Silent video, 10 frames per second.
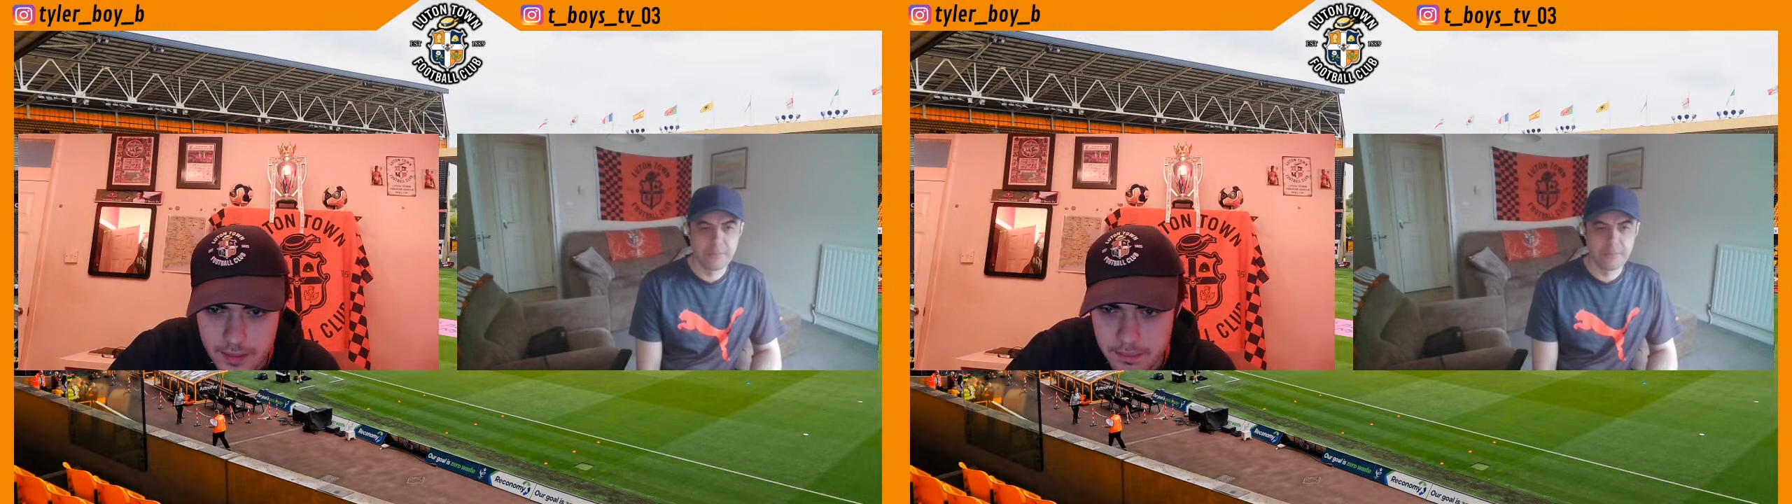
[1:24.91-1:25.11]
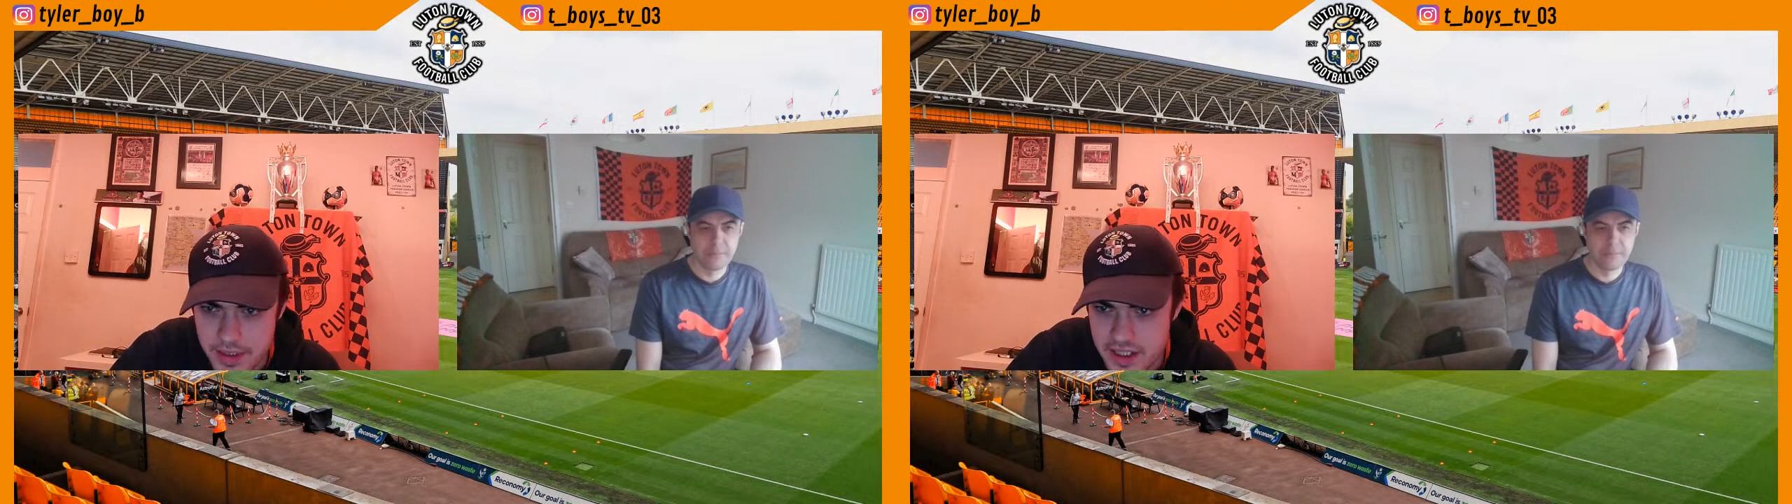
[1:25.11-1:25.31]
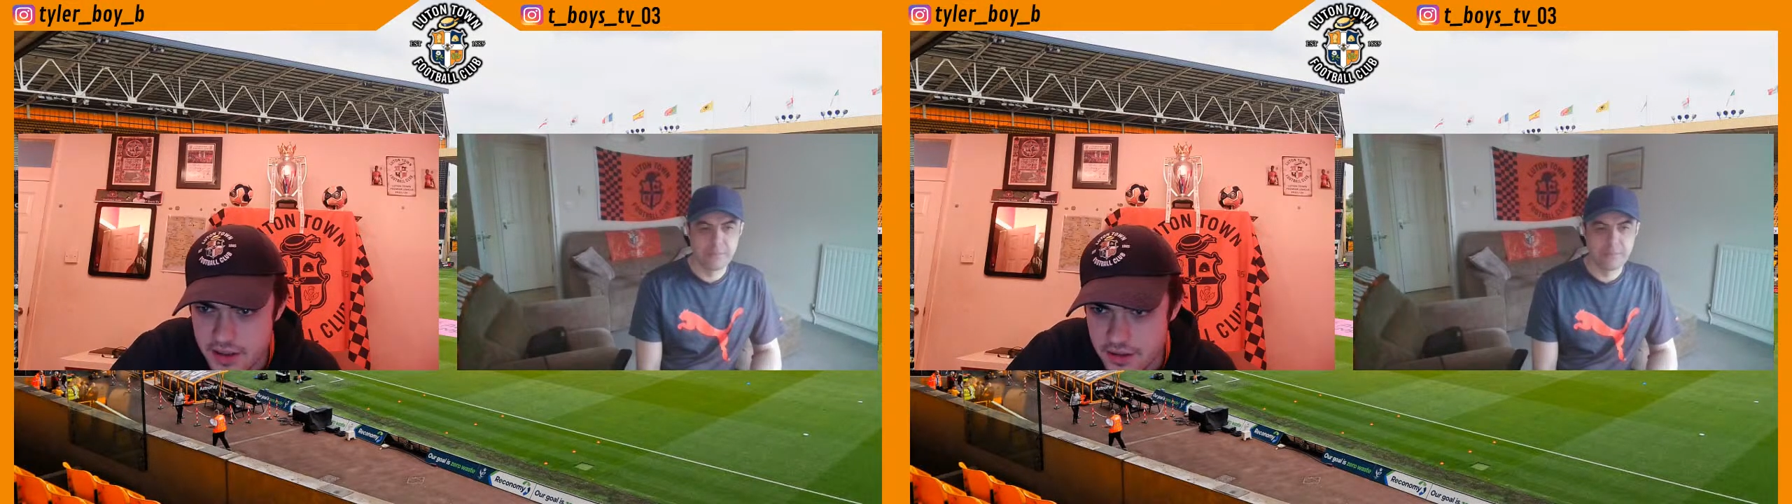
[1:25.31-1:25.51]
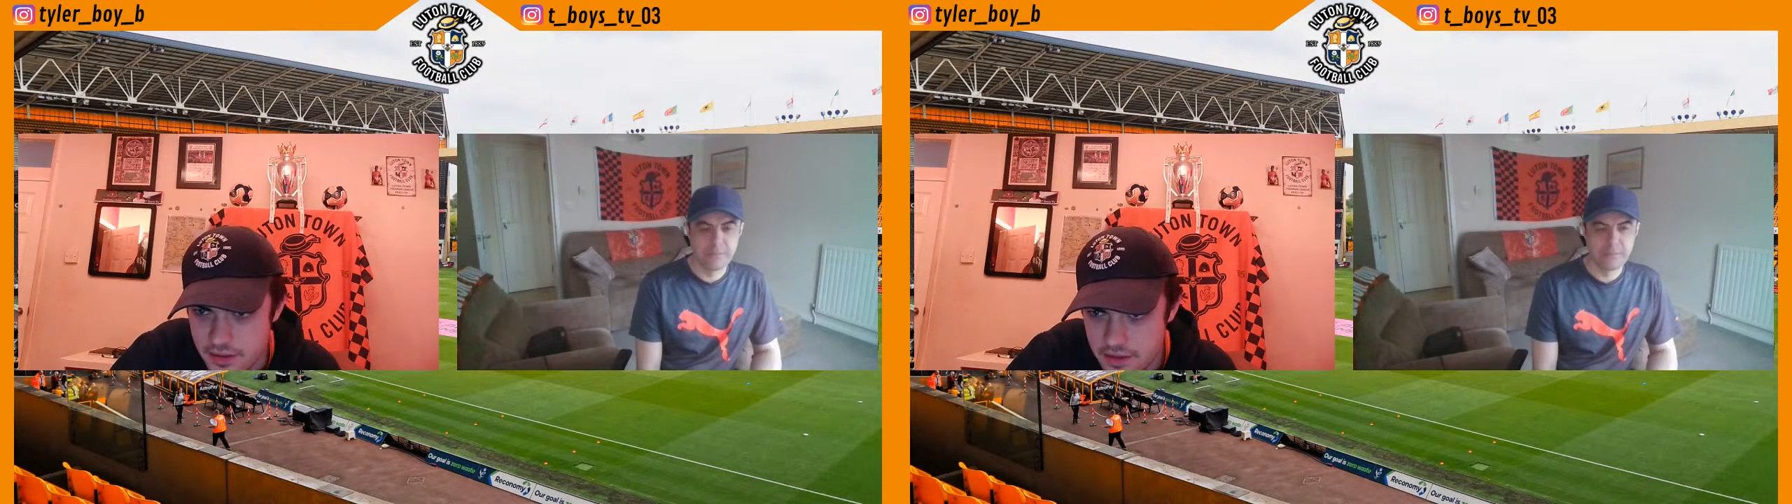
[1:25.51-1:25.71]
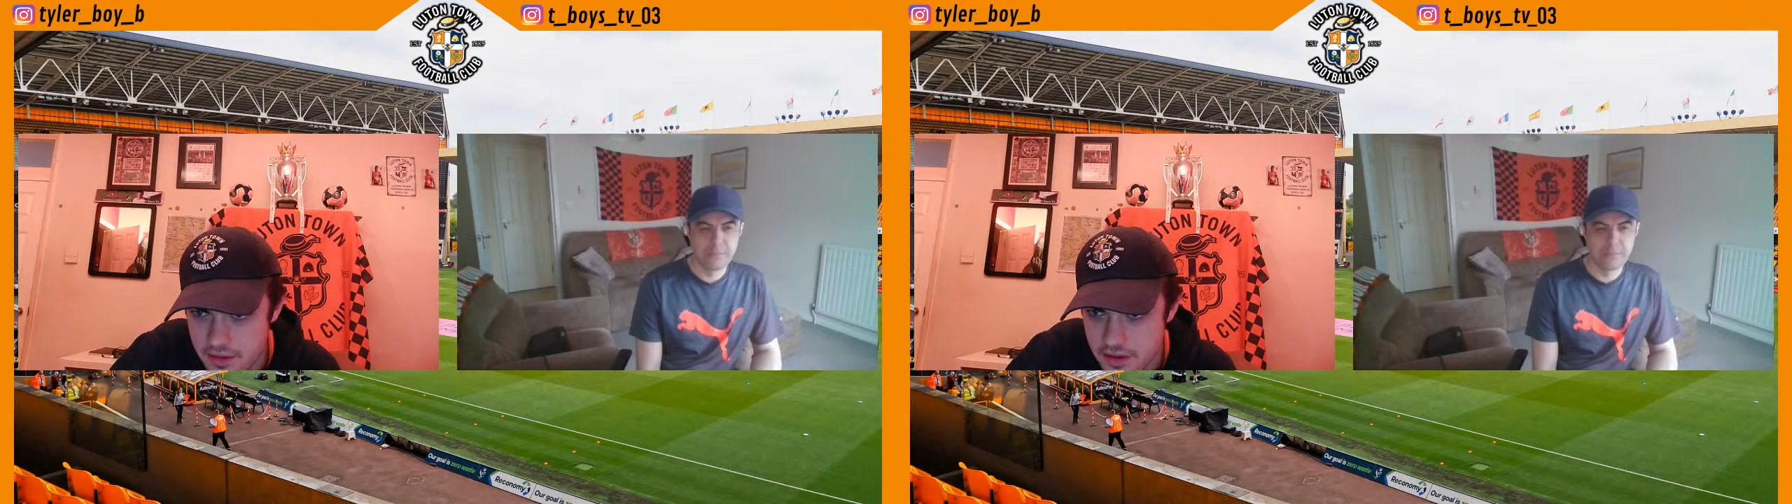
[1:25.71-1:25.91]

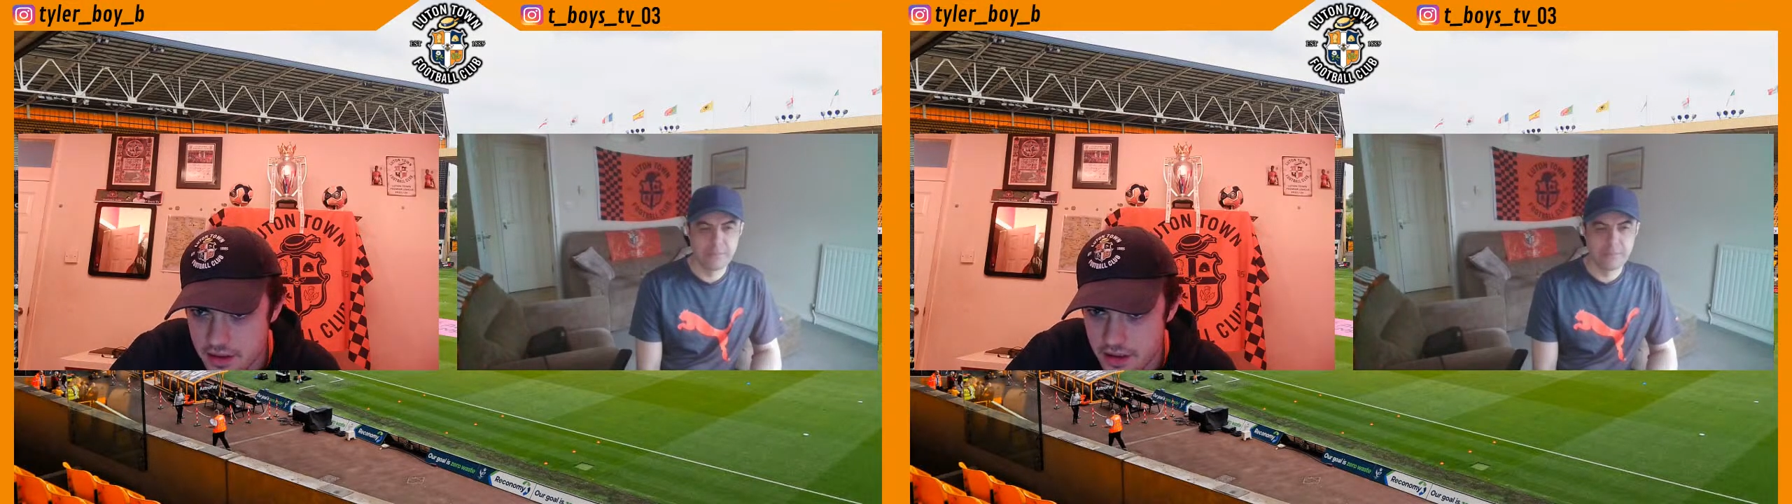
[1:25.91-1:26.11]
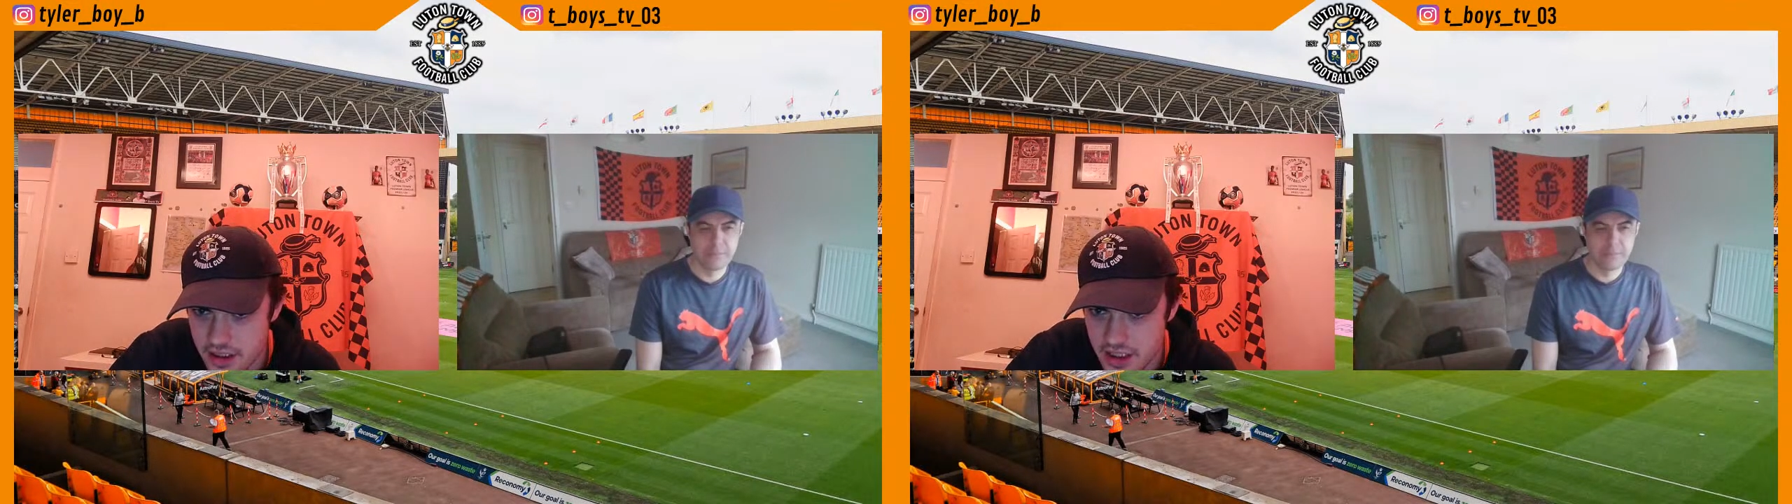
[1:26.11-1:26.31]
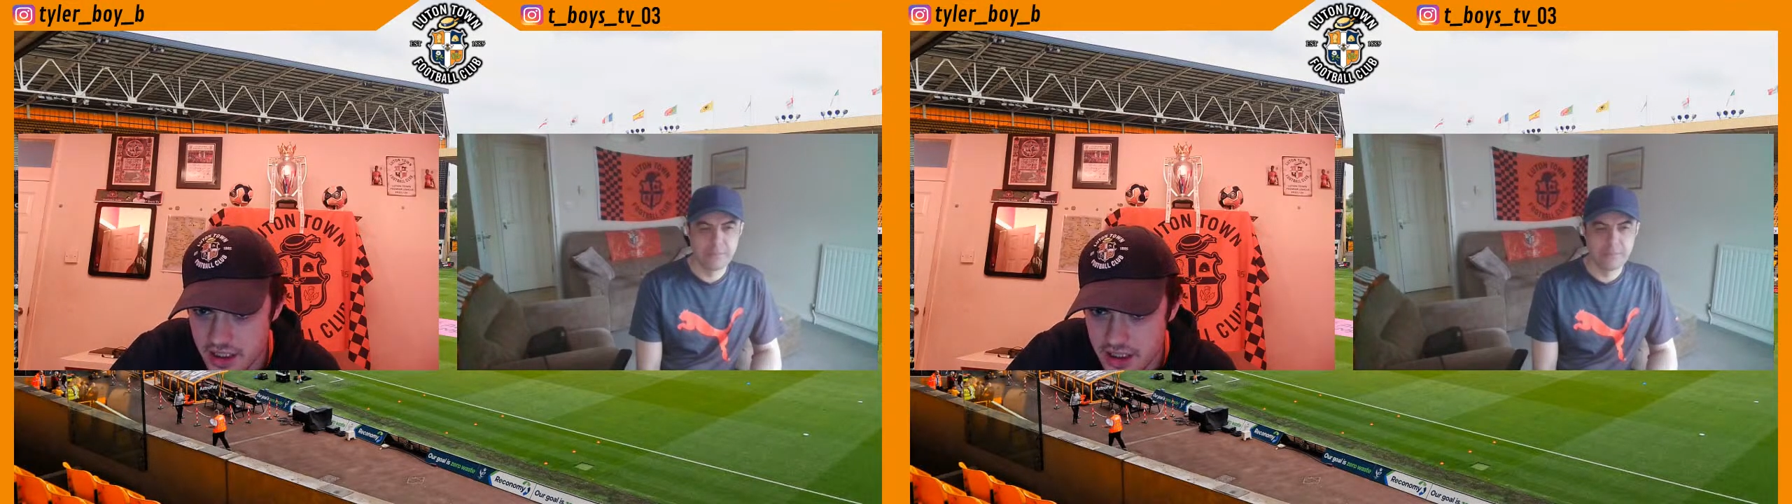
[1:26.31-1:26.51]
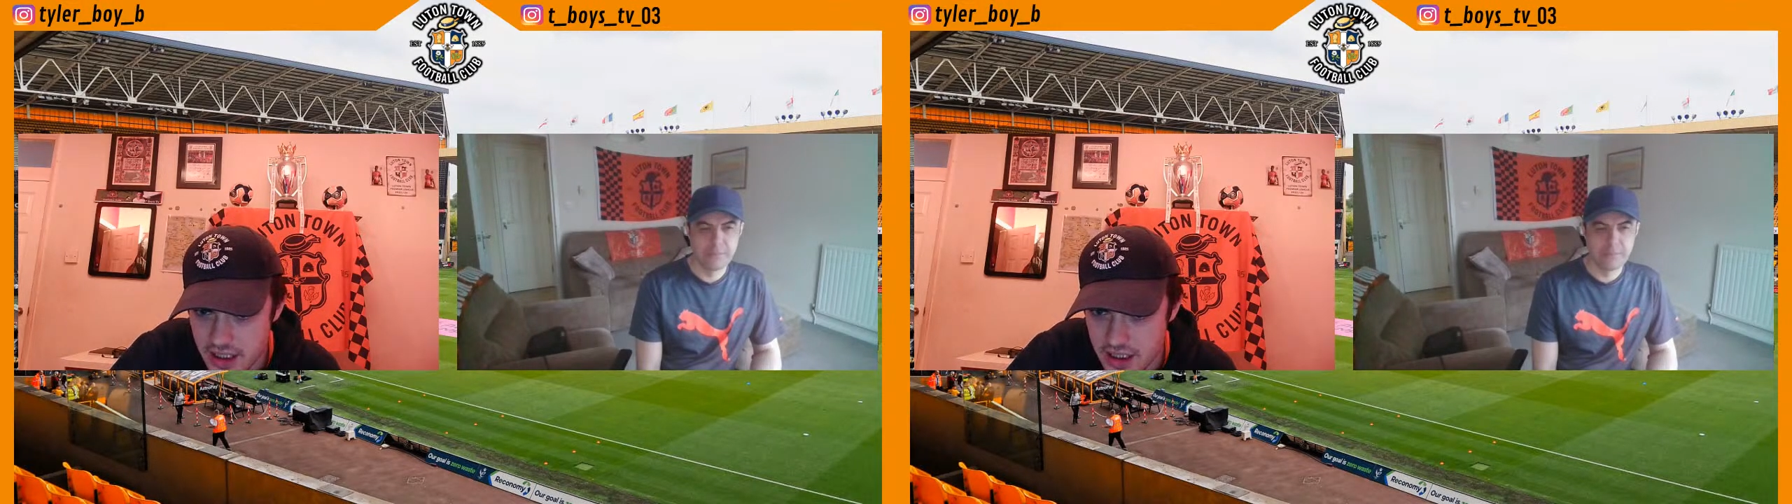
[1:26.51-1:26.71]
unbeaten in their